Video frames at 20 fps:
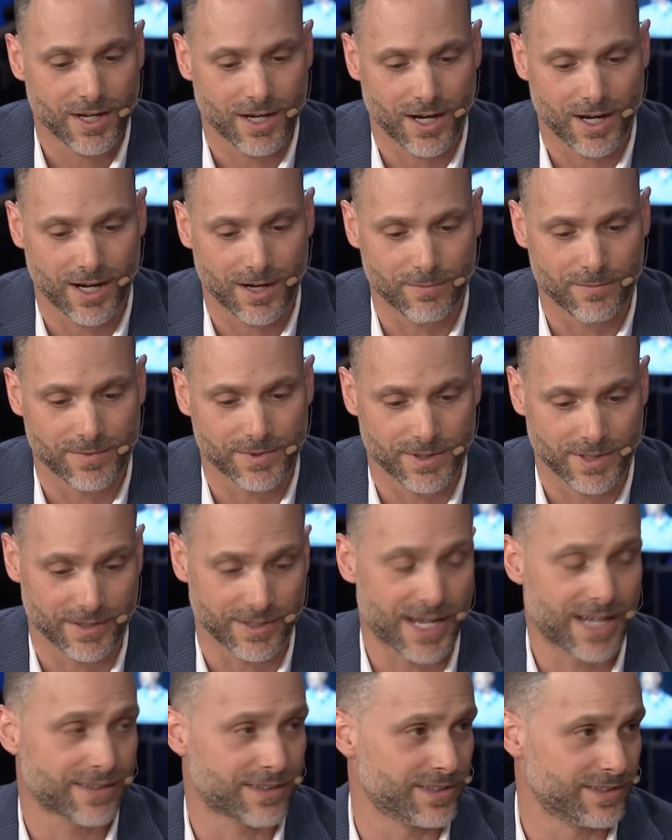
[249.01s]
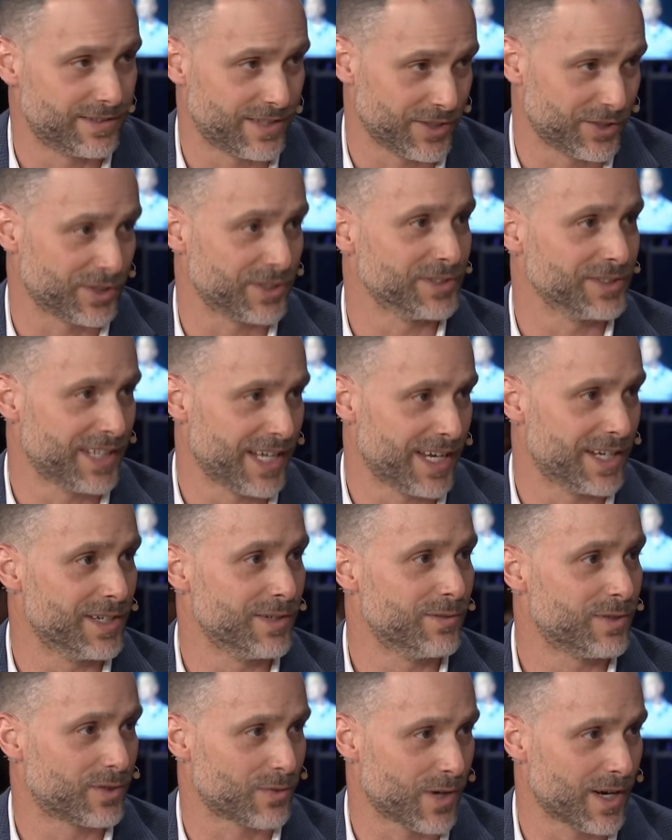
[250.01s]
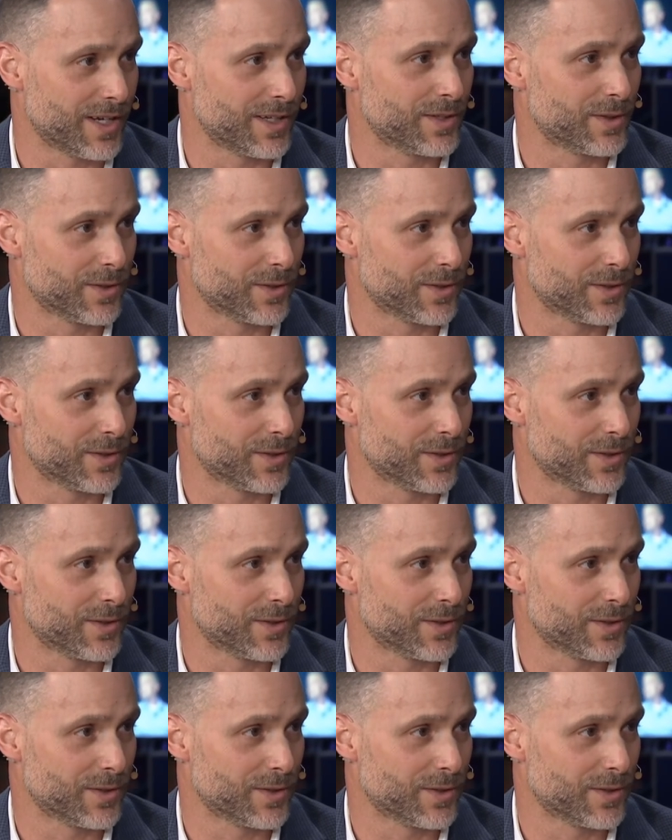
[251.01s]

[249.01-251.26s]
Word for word: um, you know, not the digital natives, right,